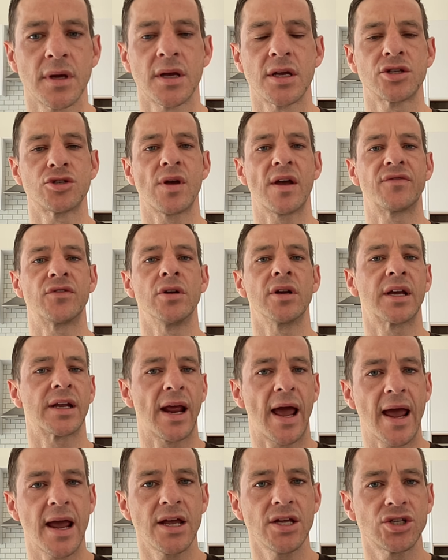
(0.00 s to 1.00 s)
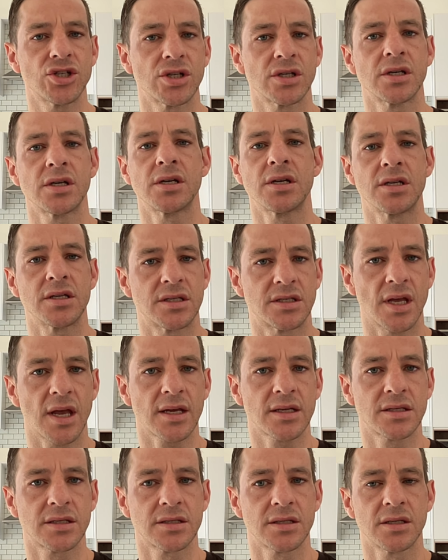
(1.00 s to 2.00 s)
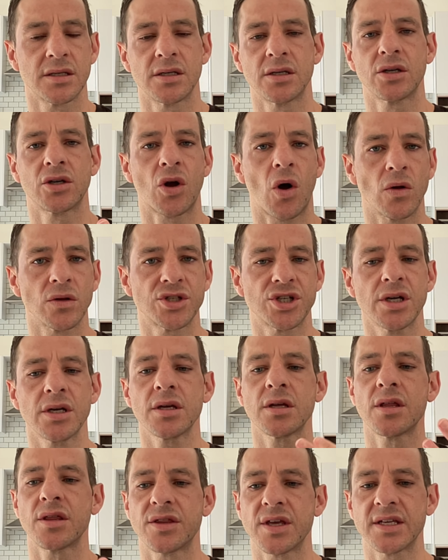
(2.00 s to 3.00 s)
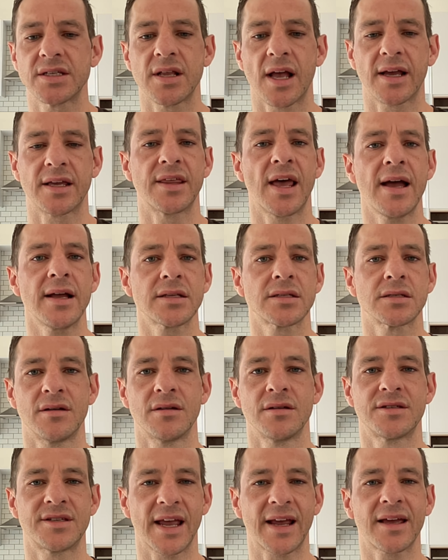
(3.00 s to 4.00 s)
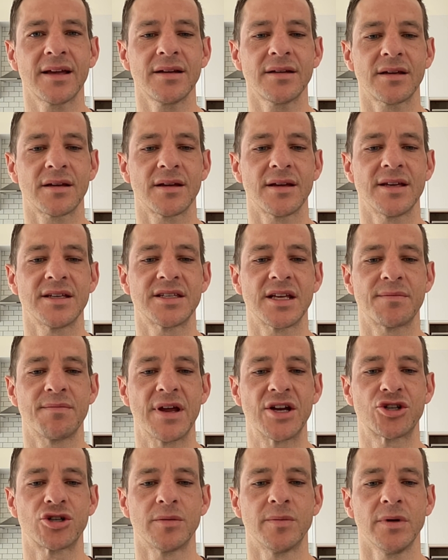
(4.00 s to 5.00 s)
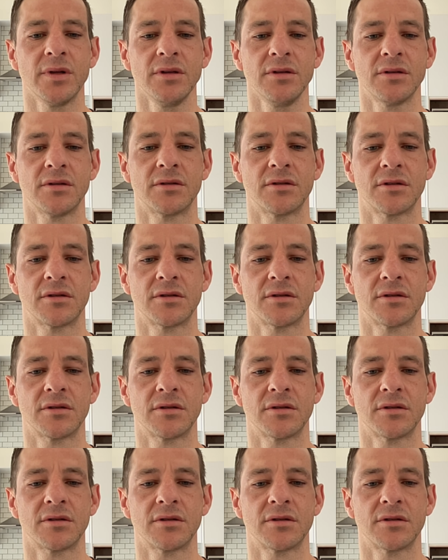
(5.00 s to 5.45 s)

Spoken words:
So you have to look at age, sex, culture, things like that. Second, is it measurable?